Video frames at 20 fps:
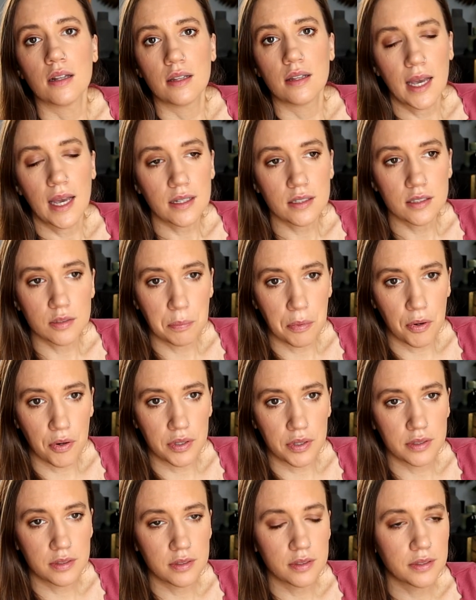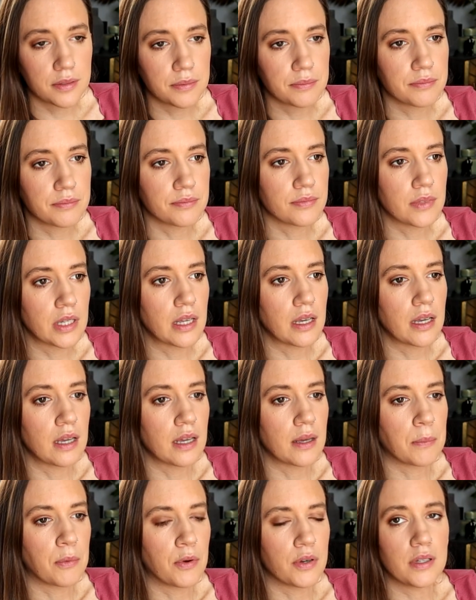Next point,
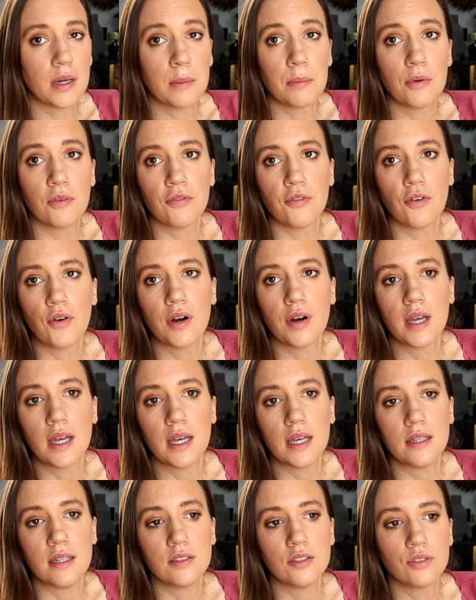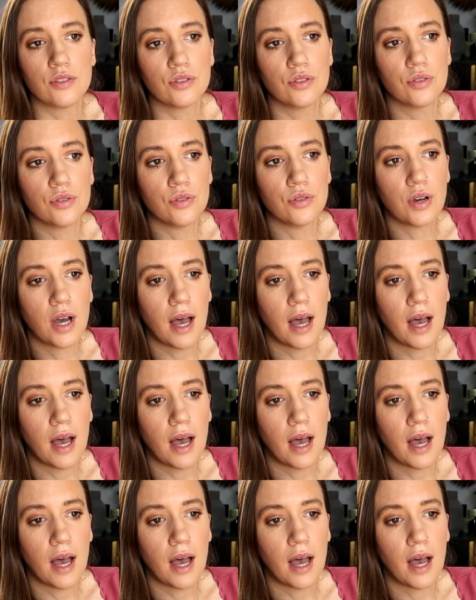point number four, is to